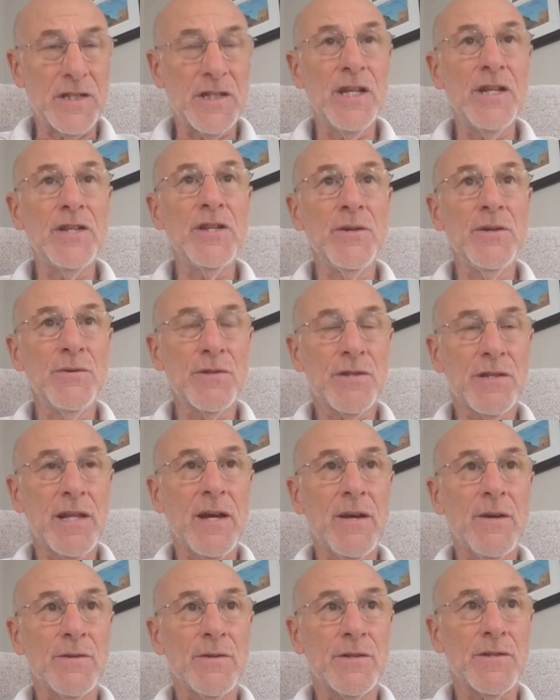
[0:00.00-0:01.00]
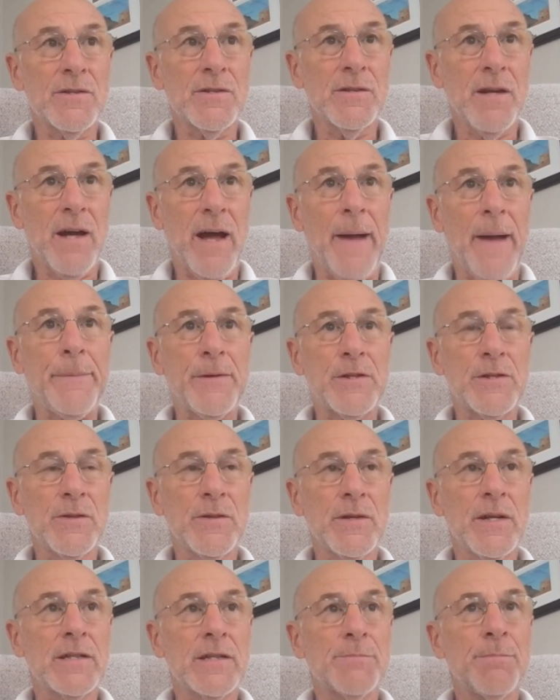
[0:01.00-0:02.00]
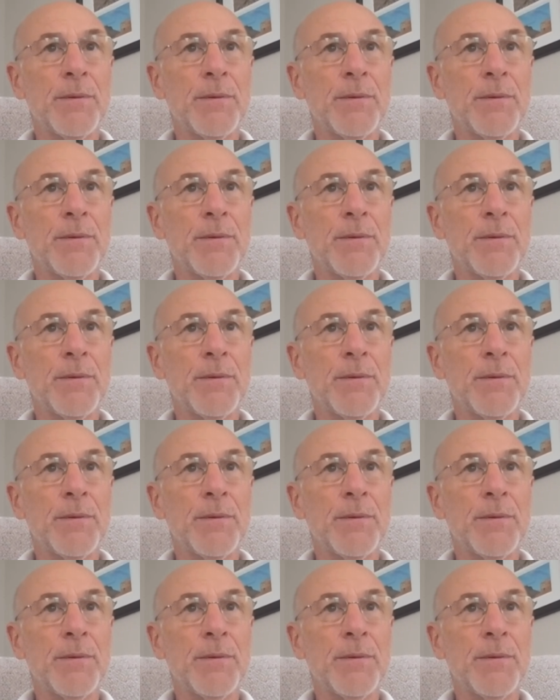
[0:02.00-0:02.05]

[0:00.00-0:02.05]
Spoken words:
did use those opportunities,